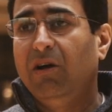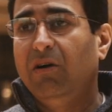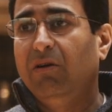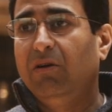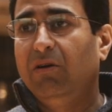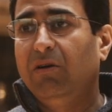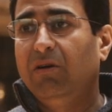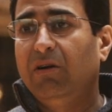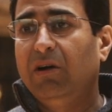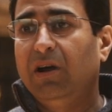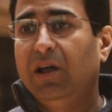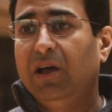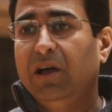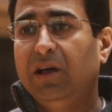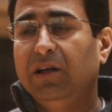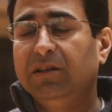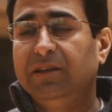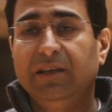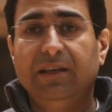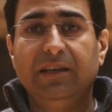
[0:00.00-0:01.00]
or
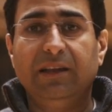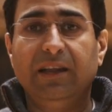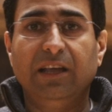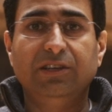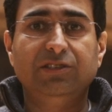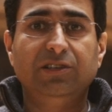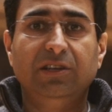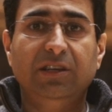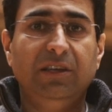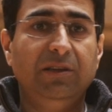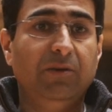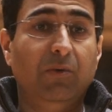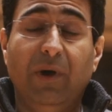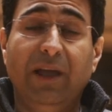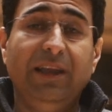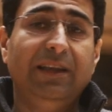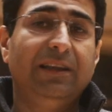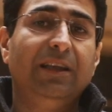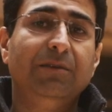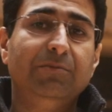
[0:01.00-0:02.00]
uh, they can actually
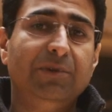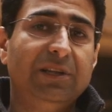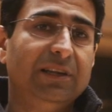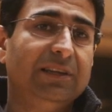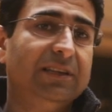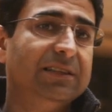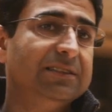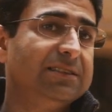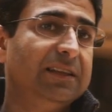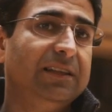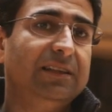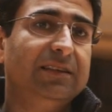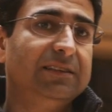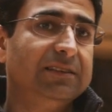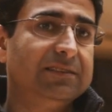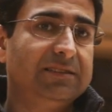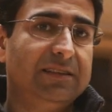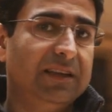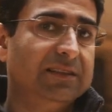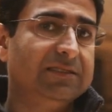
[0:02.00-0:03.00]
white label it and sell it
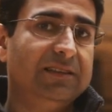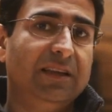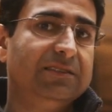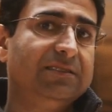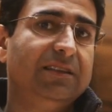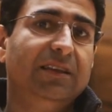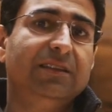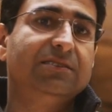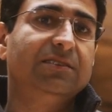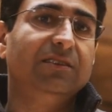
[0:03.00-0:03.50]
as, as, as, their